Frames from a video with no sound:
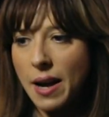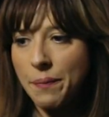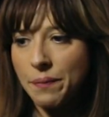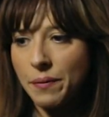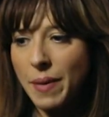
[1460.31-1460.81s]

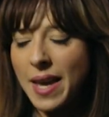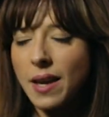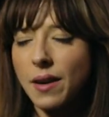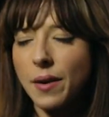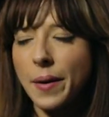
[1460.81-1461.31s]

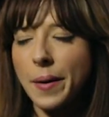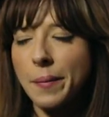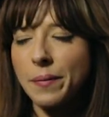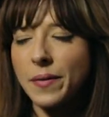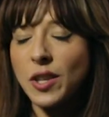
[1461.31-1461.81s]
make
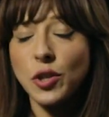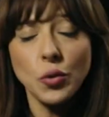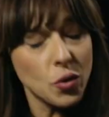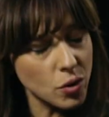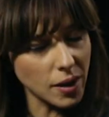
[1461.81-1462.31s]
the
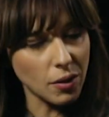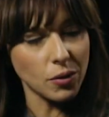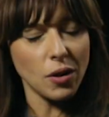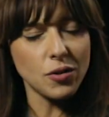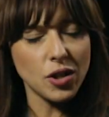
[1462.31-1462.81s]
use of
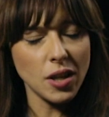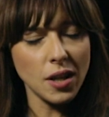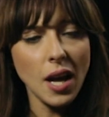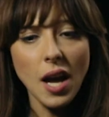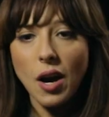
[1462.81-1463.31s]
technology